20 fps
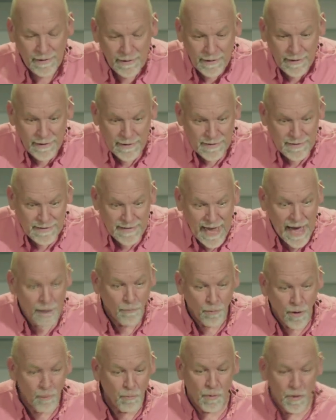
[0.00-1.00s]
is not
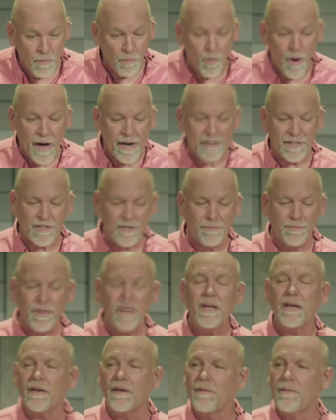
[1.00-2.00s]
what we want it to
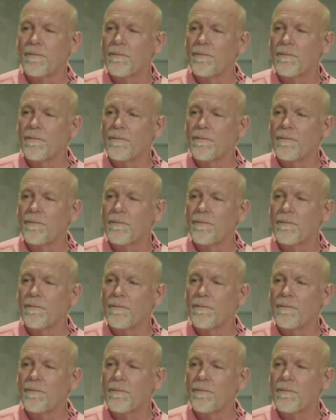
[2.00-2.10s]
be.